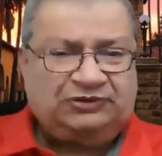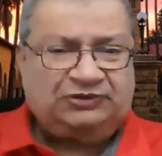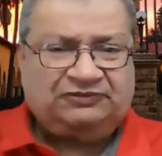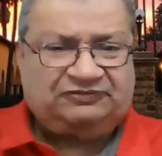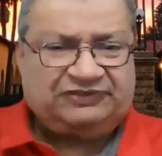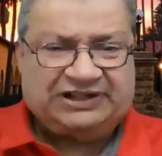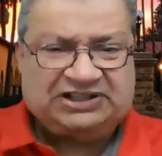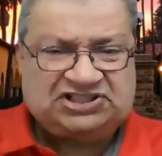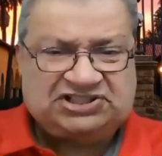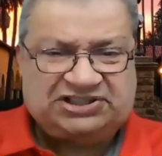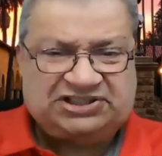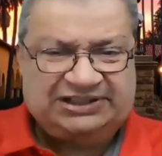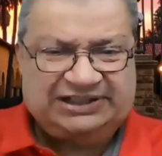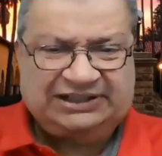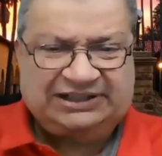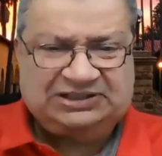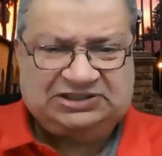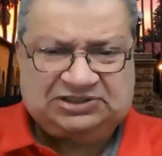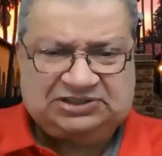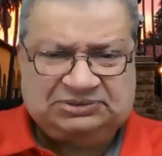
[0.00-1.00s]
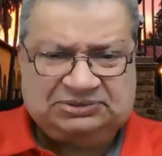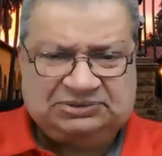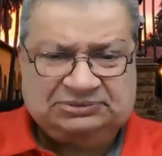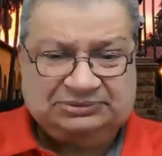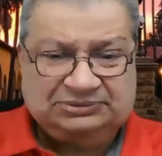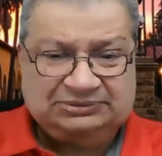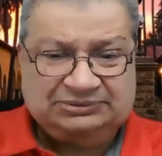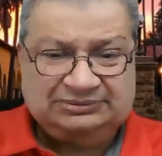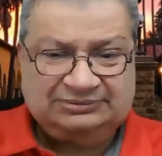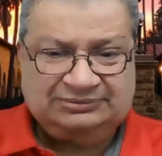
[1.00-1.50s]
good friction in
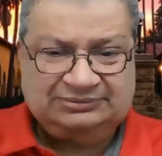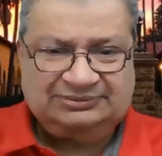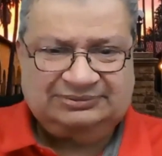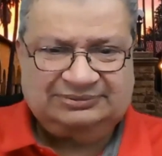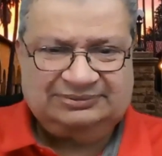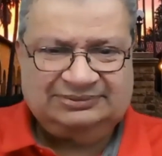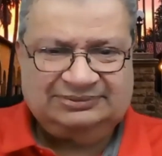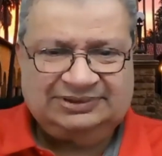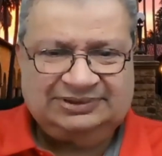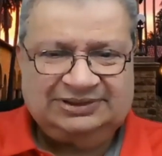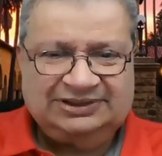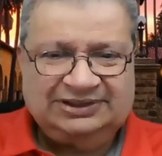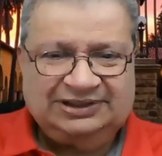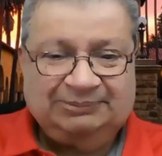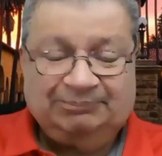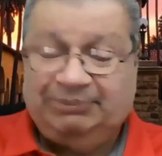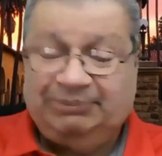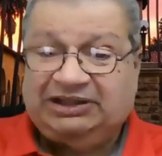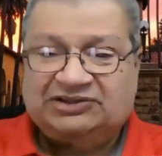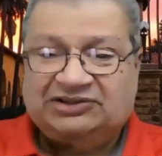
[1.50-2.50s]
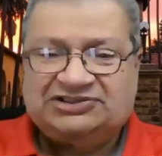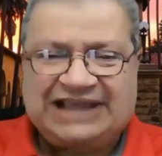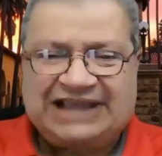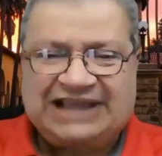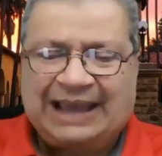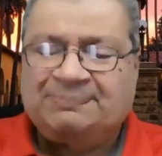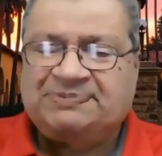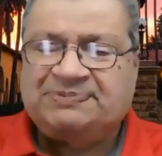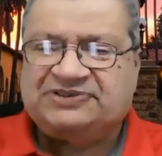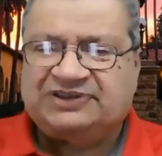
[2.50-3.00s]
too. Because
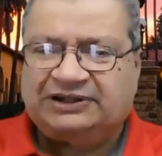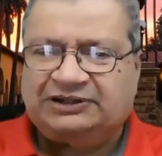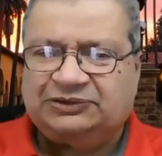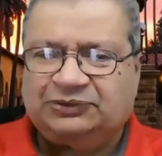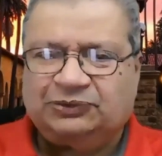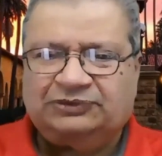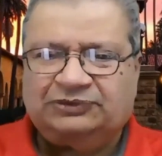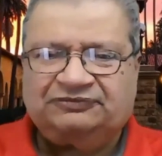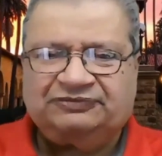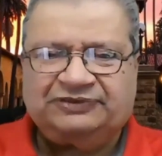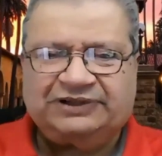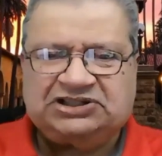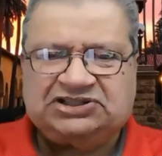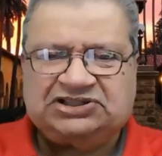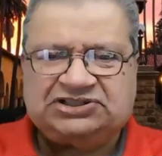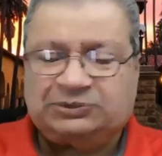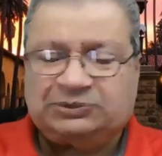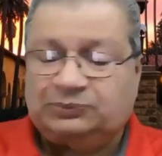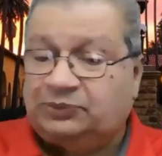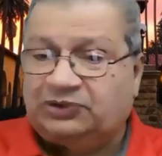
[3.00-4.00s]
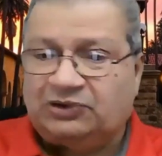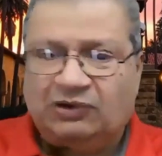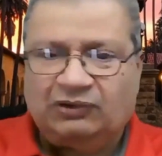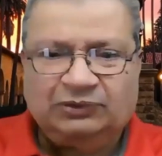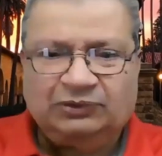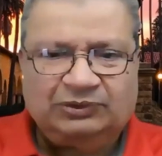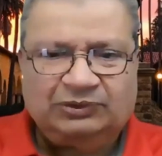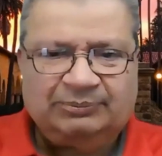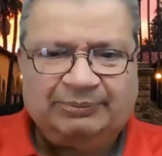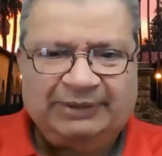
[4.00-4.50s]
absent good friction, we're
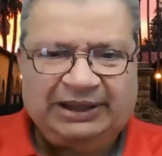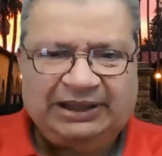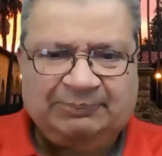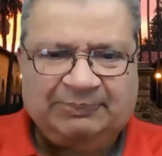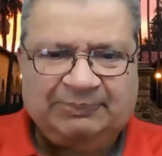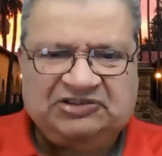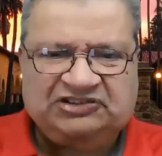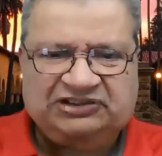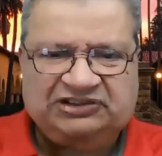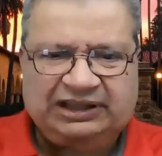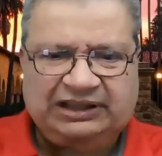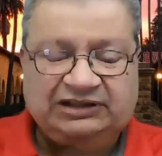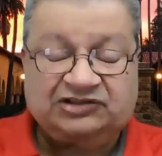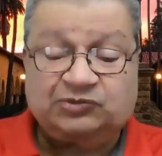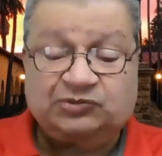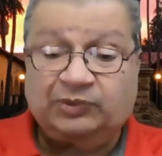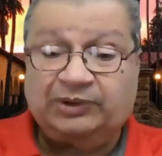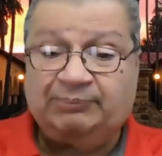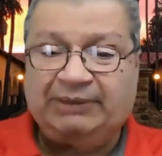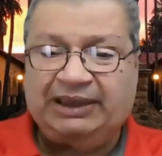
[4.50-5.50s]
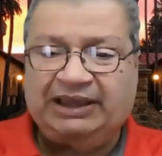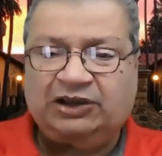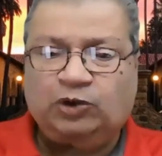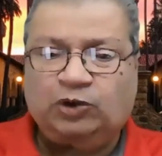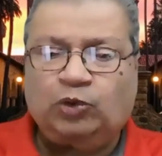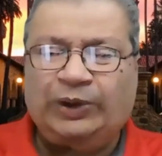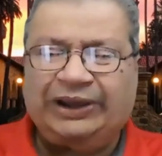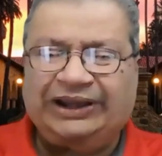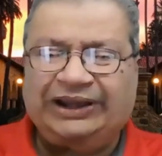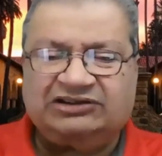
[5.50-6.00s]
all going to make mistakes. We
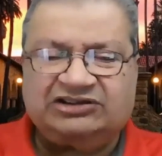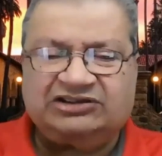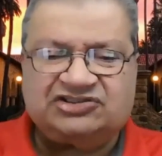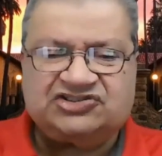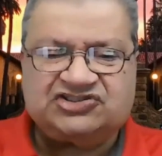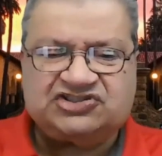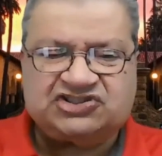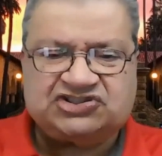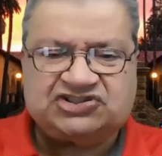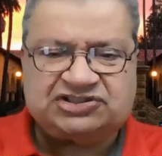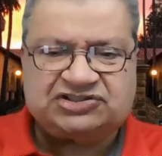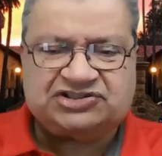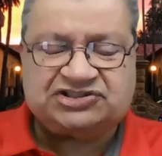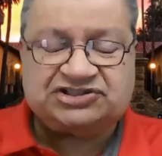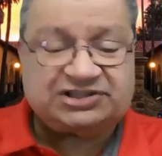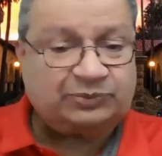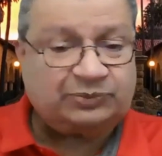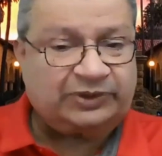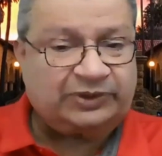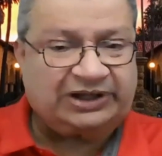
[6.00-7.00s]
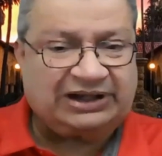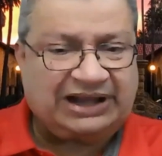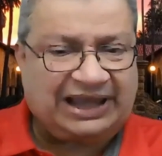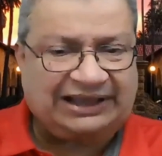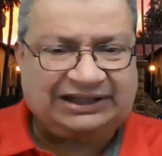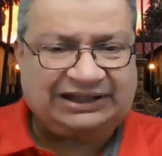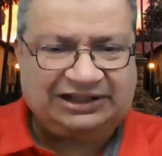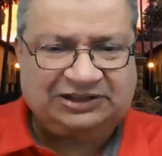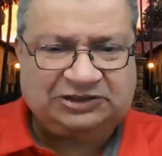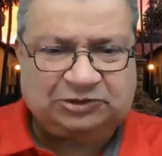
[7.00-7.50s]
make quick decisions and we're
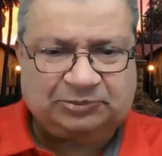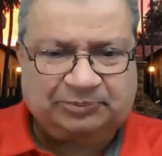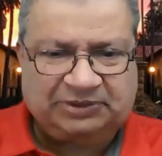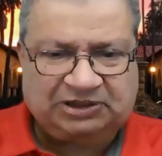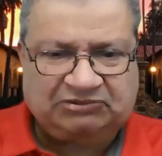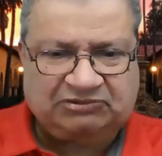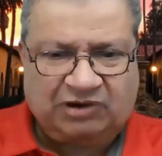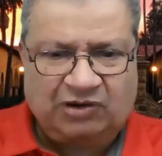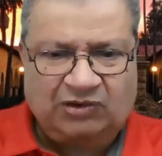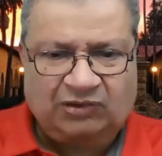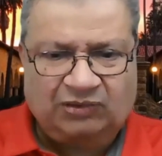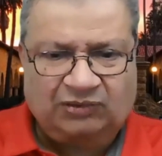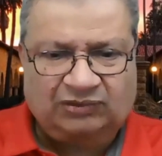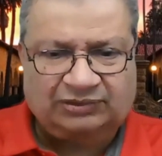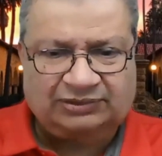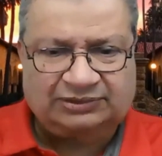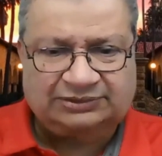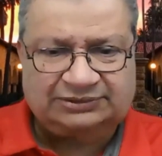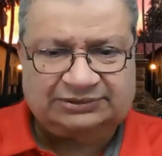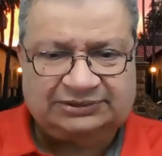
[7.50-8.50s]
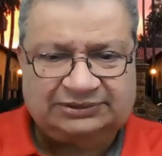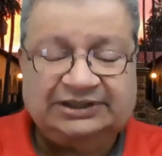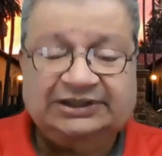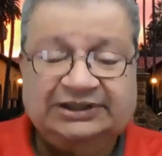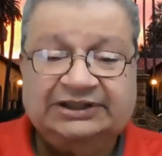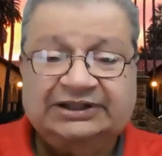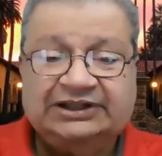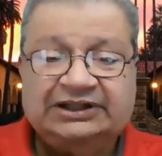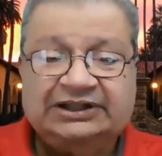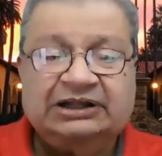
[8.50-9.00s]
likely to be wrong.
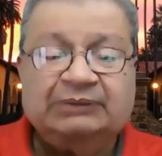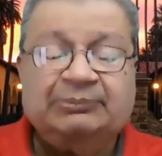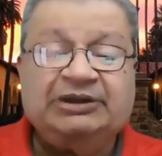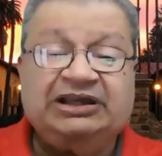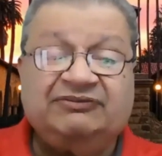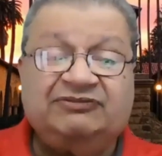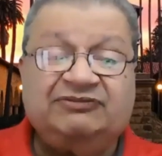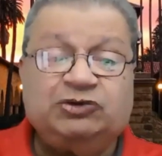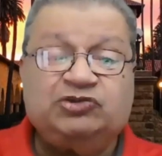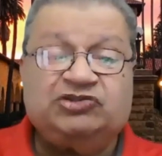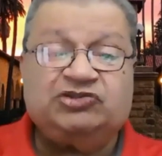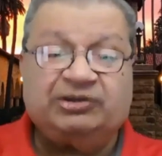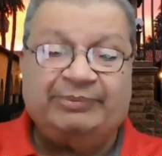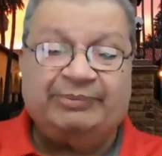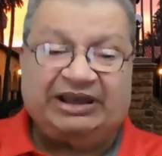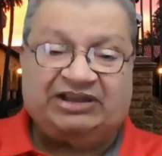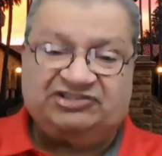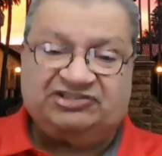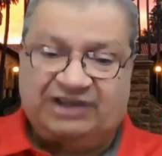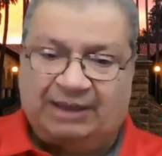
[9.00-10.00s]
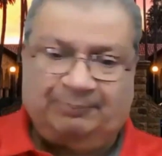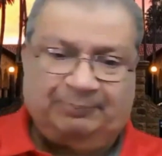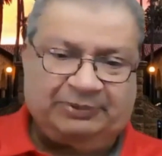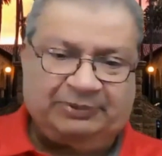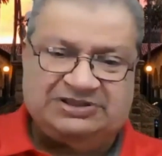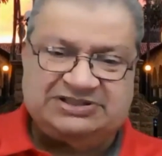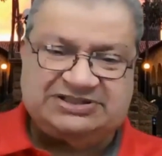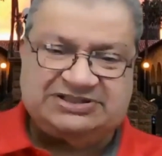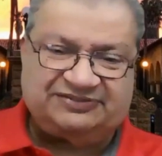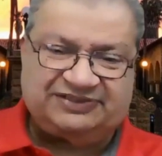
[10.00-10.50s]
Let me give you some
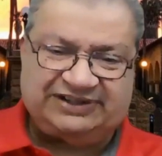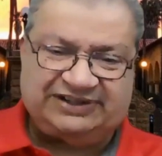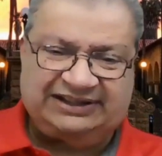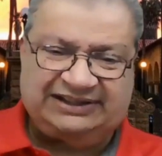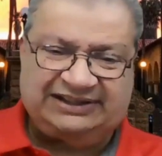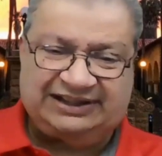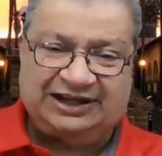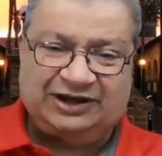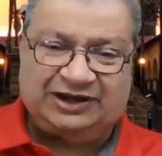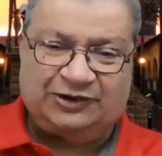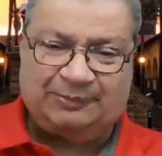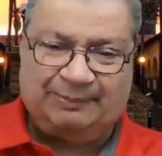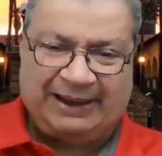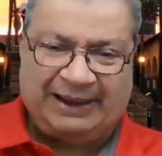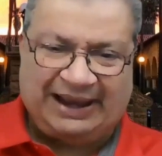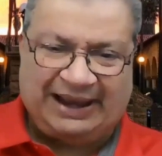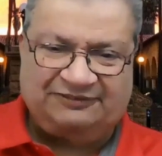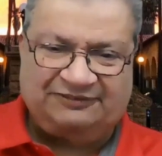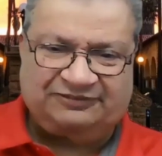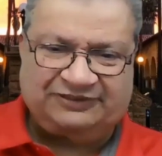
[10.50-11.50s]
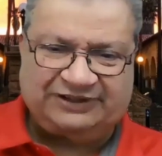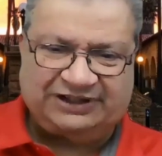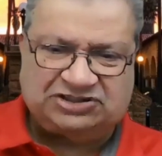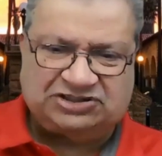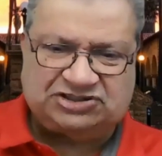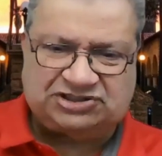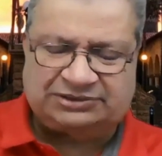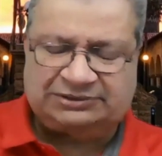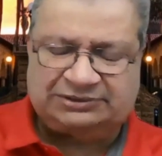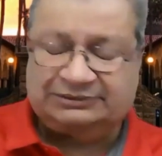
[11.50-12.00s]
examples of taking out bad
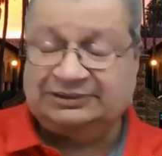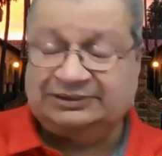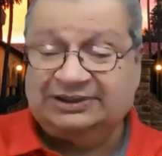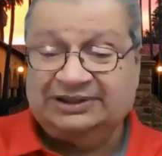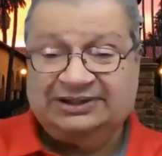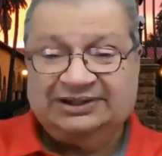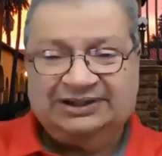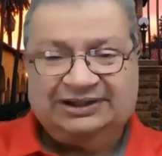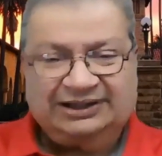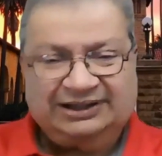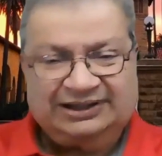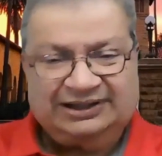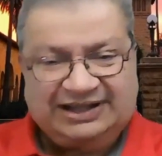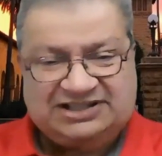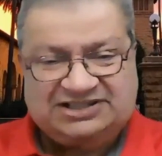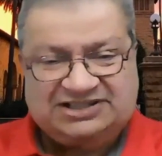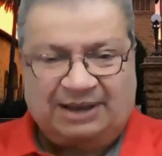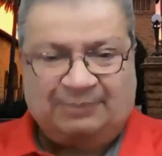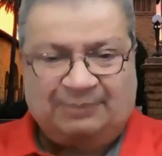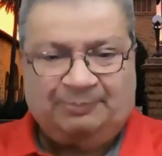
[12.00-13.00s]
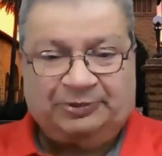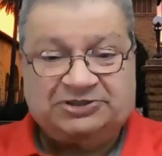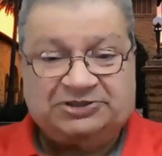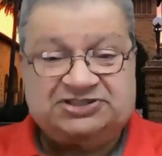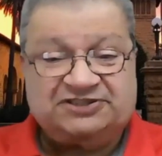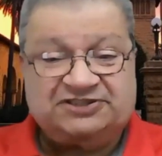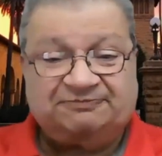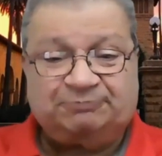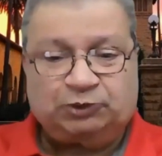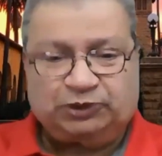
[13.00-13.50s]
friction and
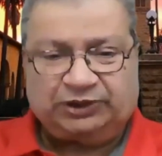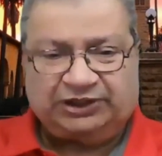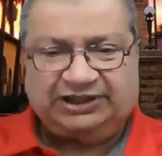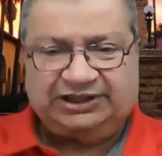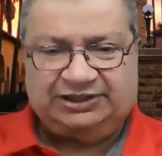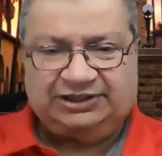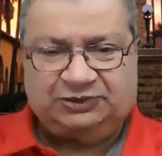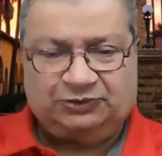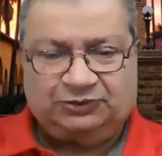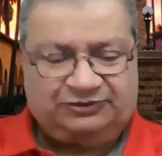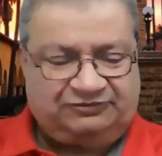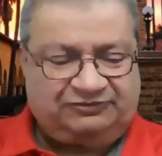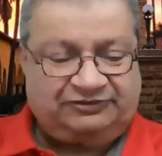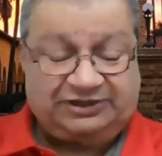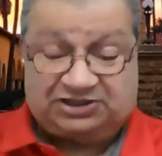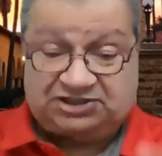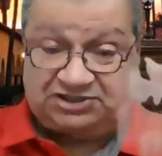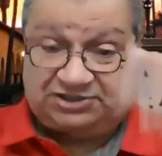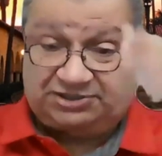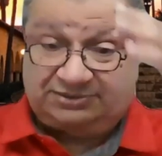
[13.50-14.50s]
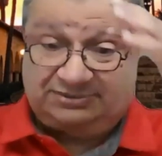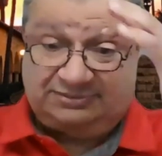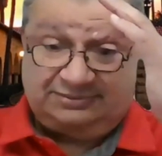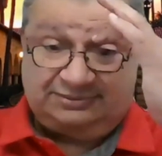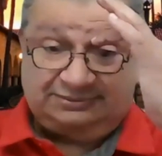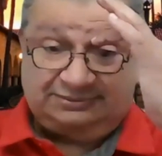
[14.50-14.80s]
examples of putting in good friction.